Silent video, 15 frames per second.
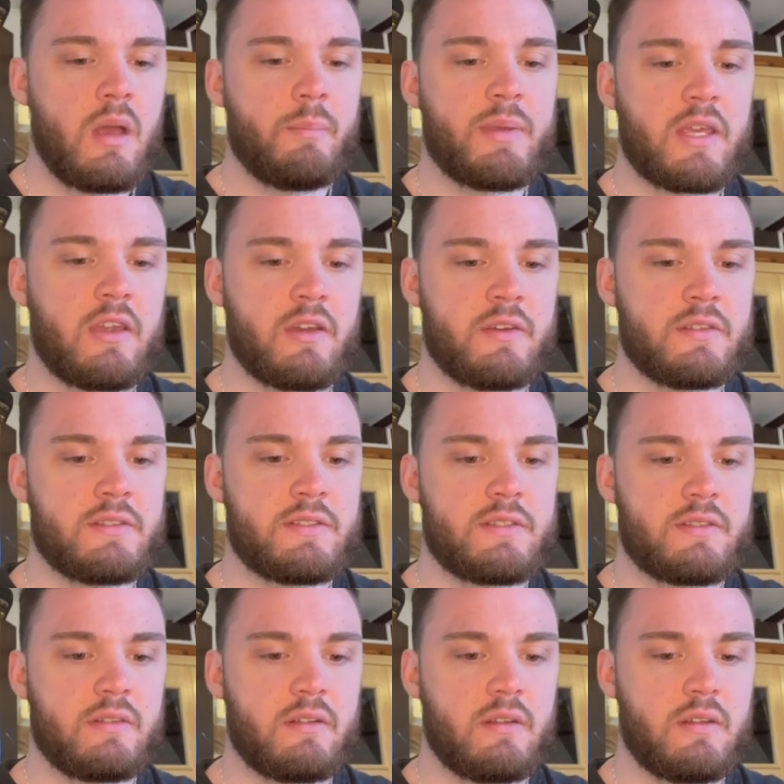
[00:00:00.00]

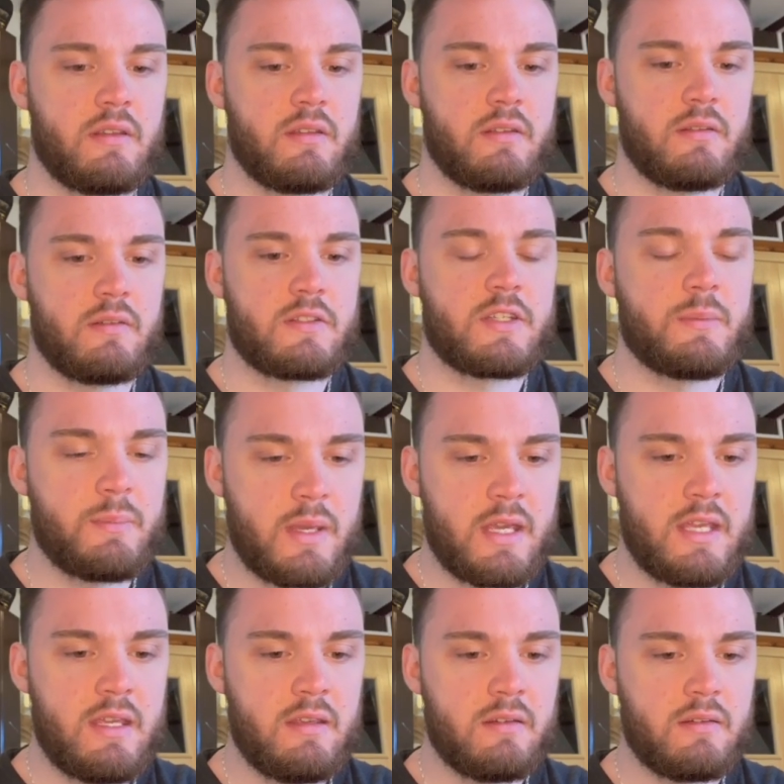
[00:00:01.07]
Because to
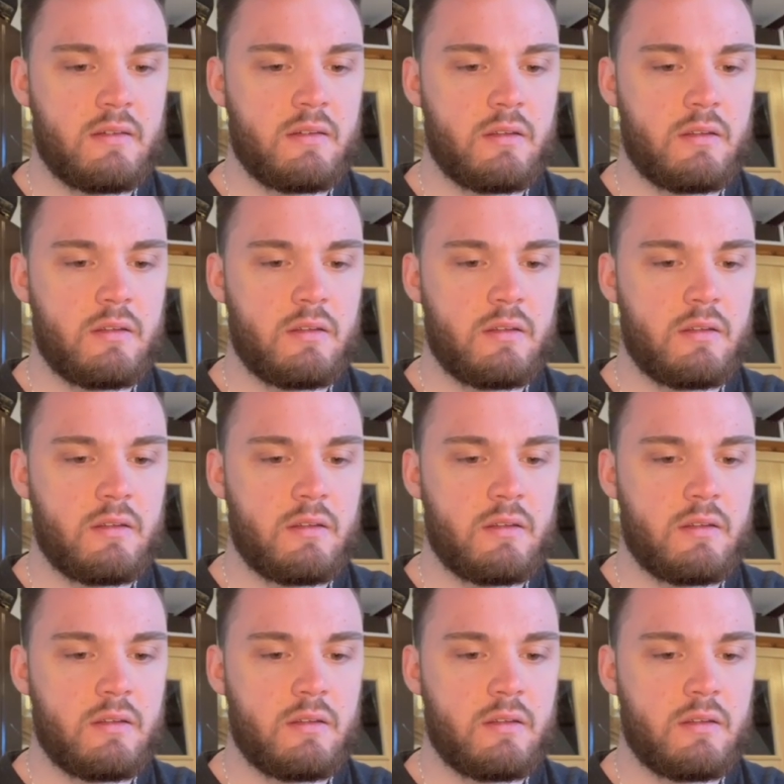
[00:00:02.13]
me,